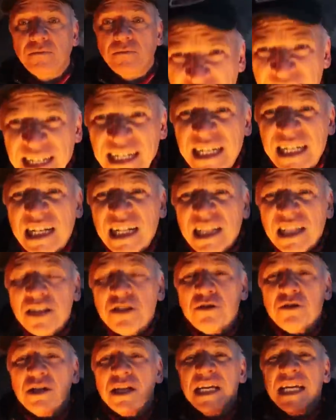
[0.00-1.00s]
And it
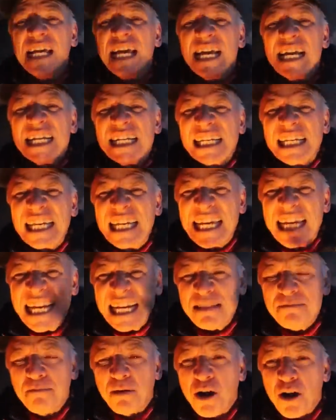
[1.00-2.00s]
clearly
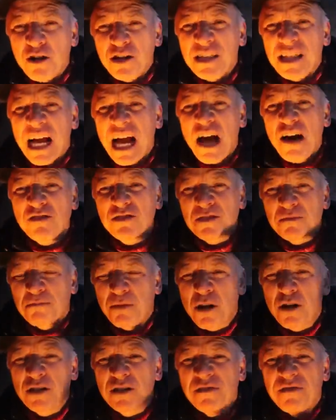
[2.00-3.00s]
hit part of the house and
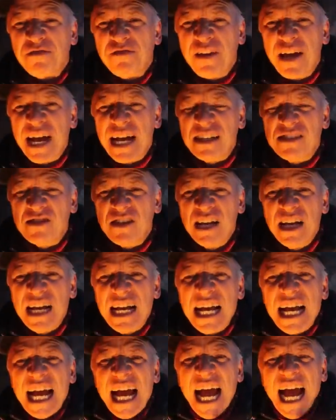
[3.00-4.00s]
part of the fence.
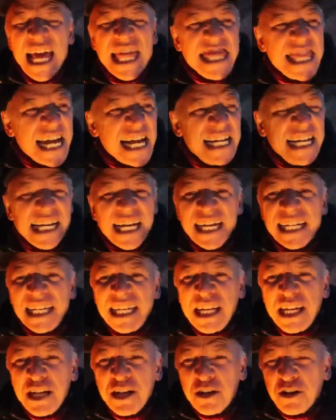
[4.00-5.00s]
And then he could
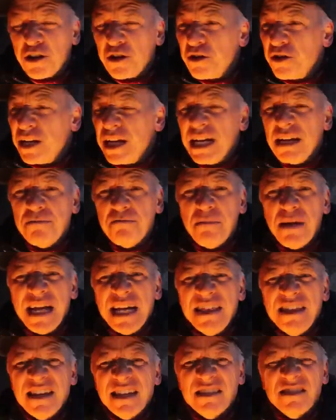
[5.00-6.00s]
hear it
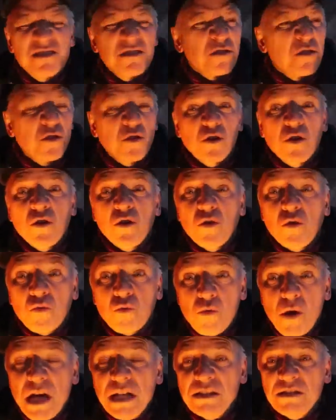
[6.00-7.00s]
made this
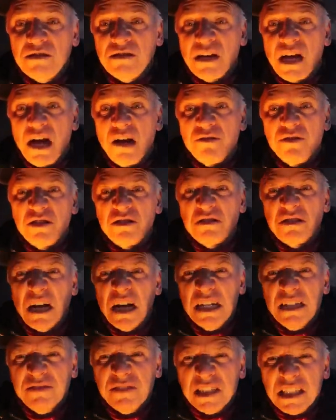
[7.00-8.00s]
grunt sound, this
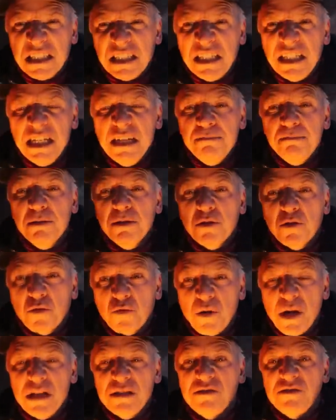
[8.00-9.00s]
kind of a deep
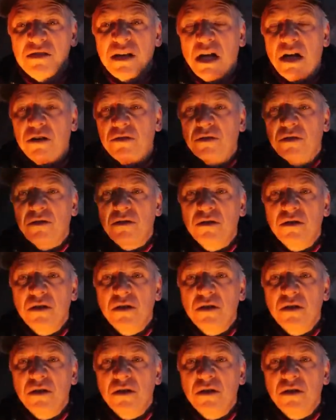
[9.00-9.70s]
grunt sound.